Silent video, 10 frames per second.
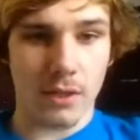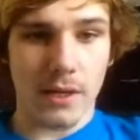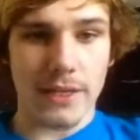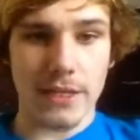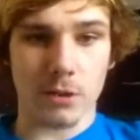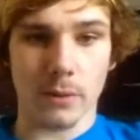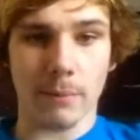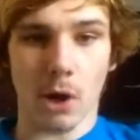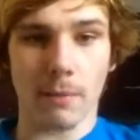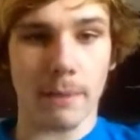Either we
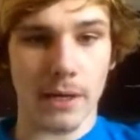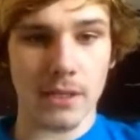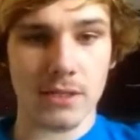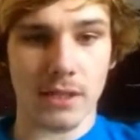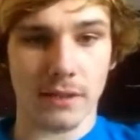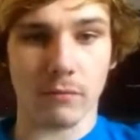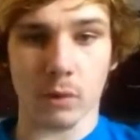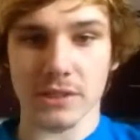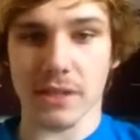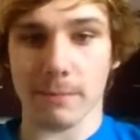borrow buckets and live
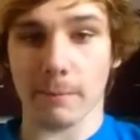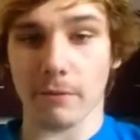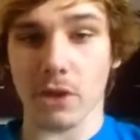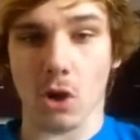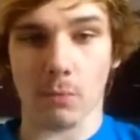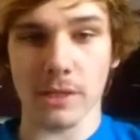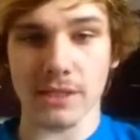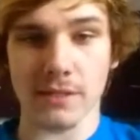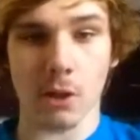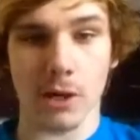one step above the homeless
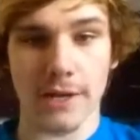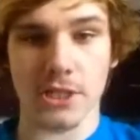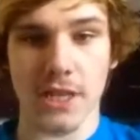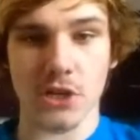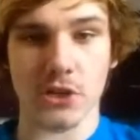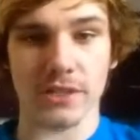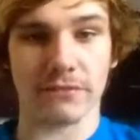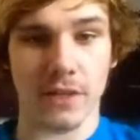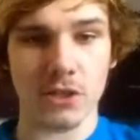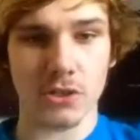until our education is
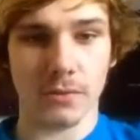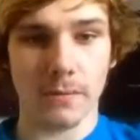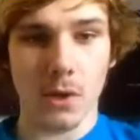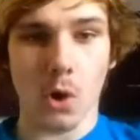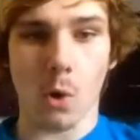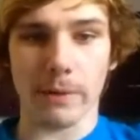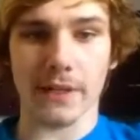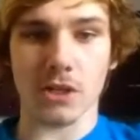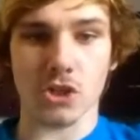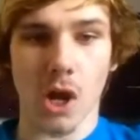finished, or we
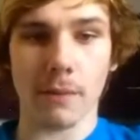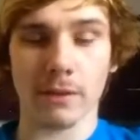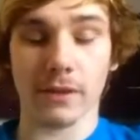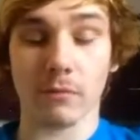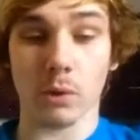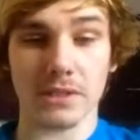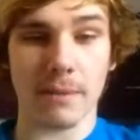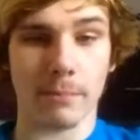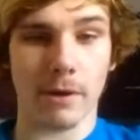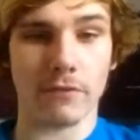get a job and live one
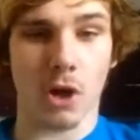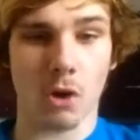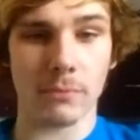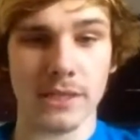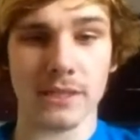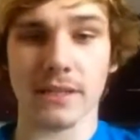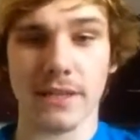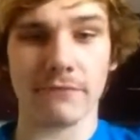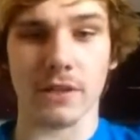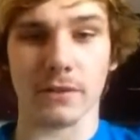step above the homeless
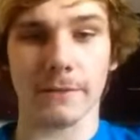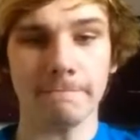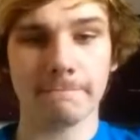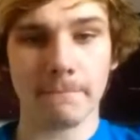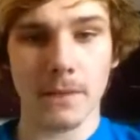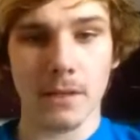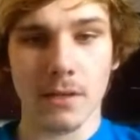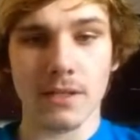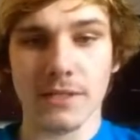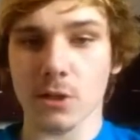indefinitely.
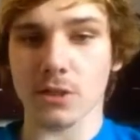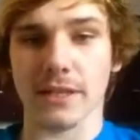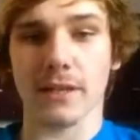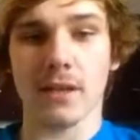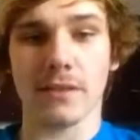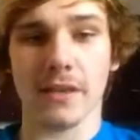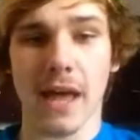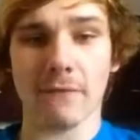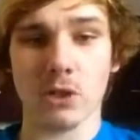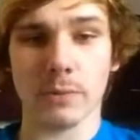Seriously, the
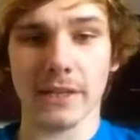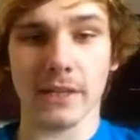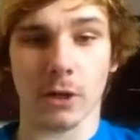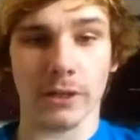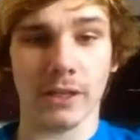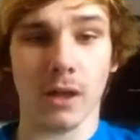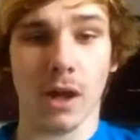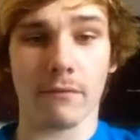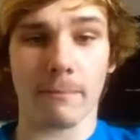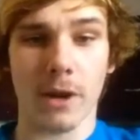average weekly earning
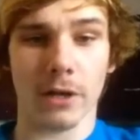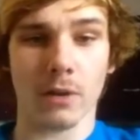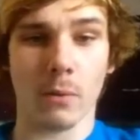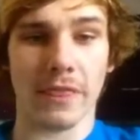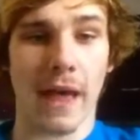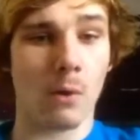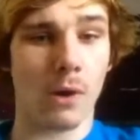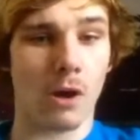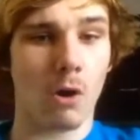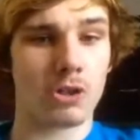of an American without
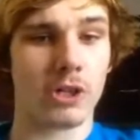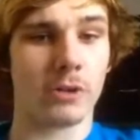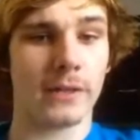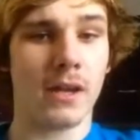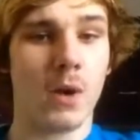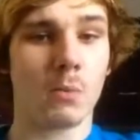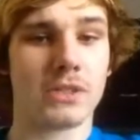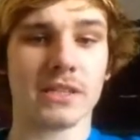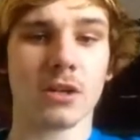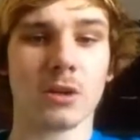a college degree was
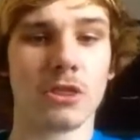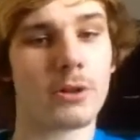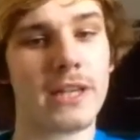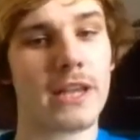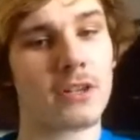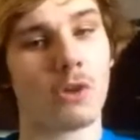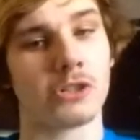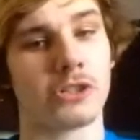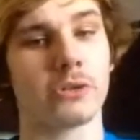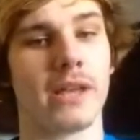
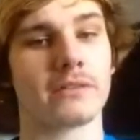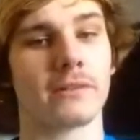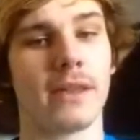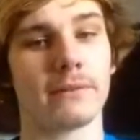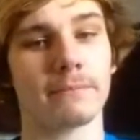$638 in 2011.